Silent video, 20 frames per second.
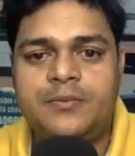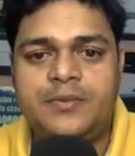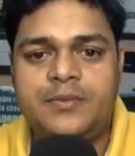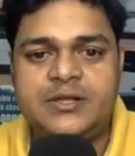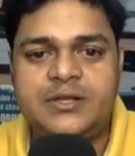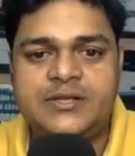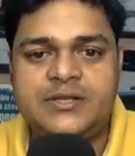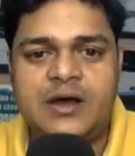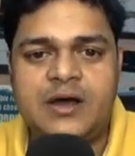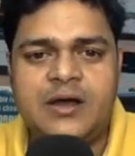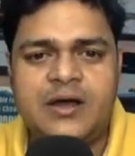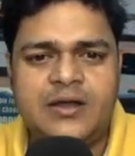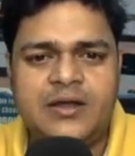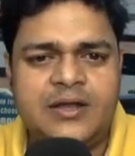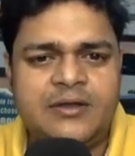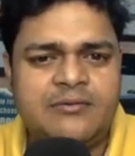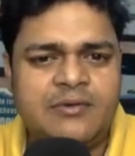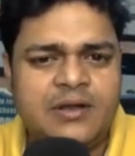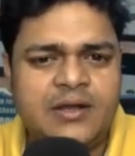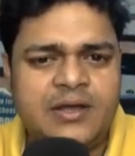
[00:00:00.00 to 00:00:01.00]
means uh,
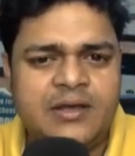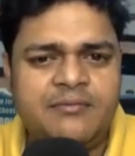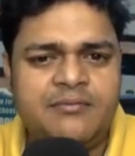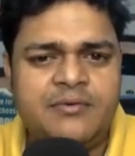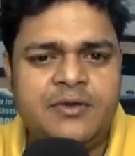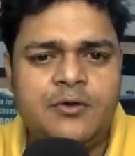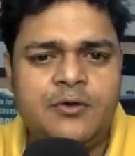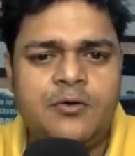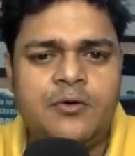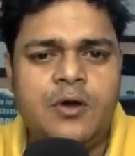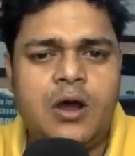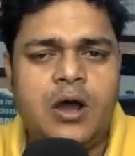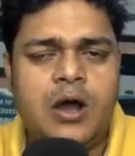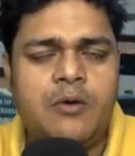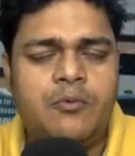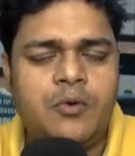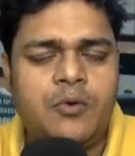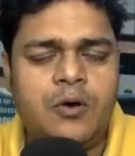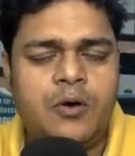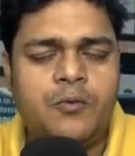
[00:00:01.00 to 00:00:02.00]
it will give you a,
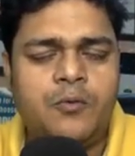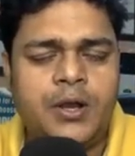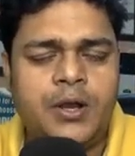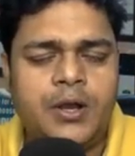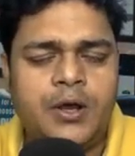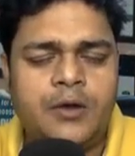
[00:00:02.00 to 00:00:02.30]
one